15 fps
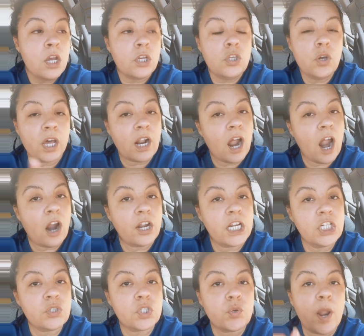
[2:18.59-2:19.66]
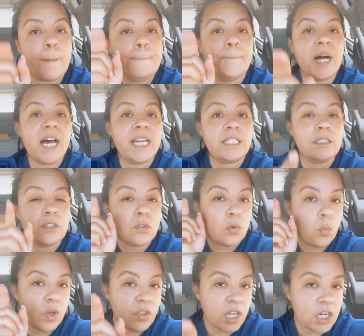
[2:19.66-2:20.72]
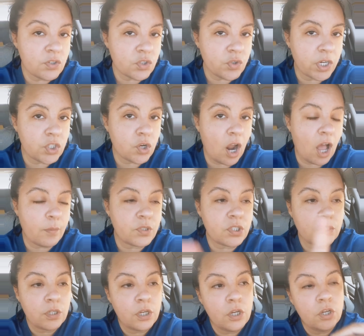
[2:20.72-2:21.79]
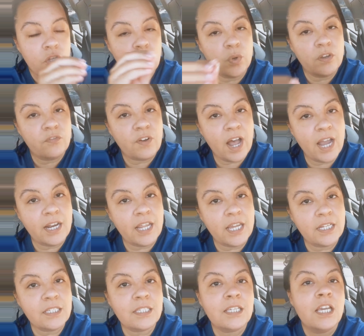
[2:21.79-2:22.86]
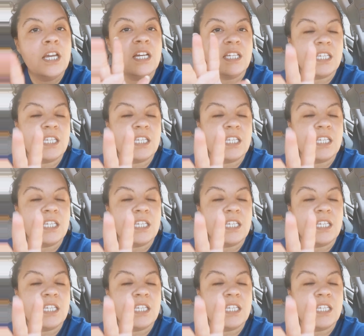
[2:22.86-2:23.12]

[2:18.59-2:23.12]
You got a higher interest rate, but when the interest rate drops, you refinance.